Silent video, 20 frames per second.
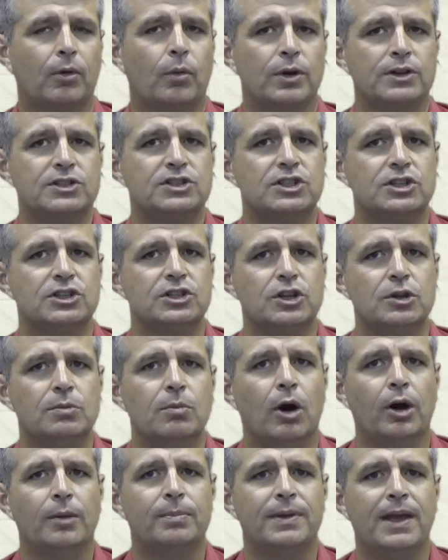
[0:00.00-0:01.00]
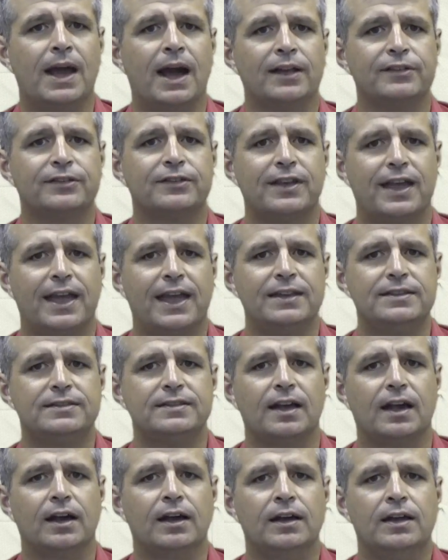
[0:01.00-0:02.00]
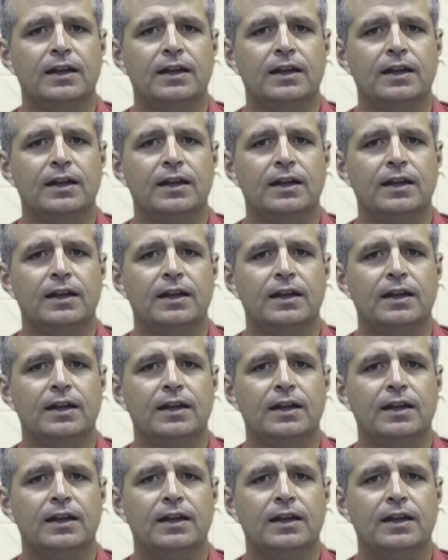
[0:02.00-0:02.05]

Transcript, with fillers: question you might be asked to answer.